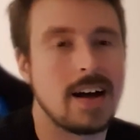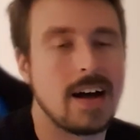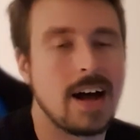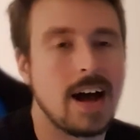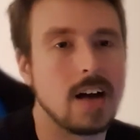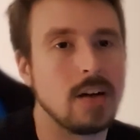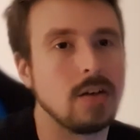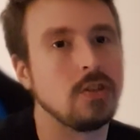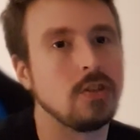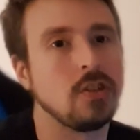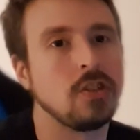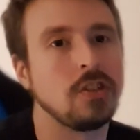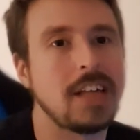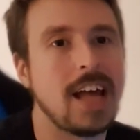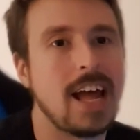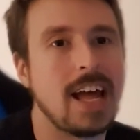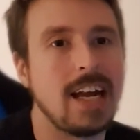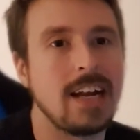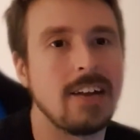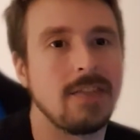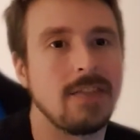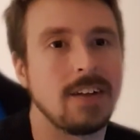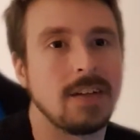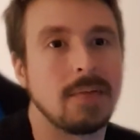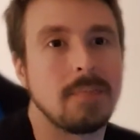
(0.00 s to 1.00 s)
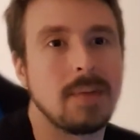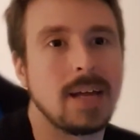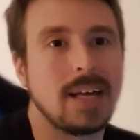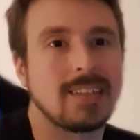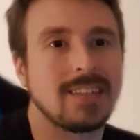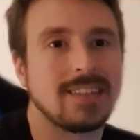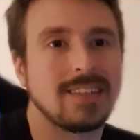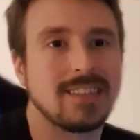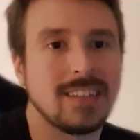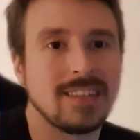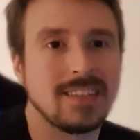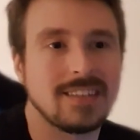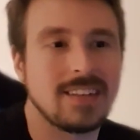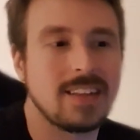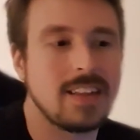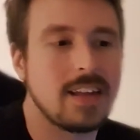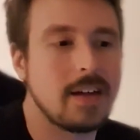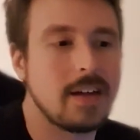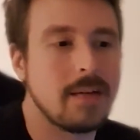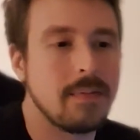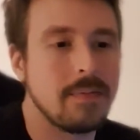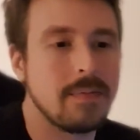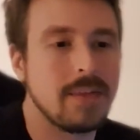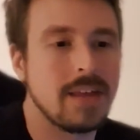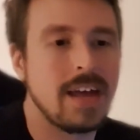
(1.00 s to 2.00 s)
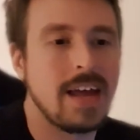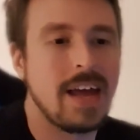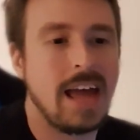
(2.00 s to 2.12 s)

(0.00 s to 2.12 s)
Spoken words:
understand it, if it makes sense to them.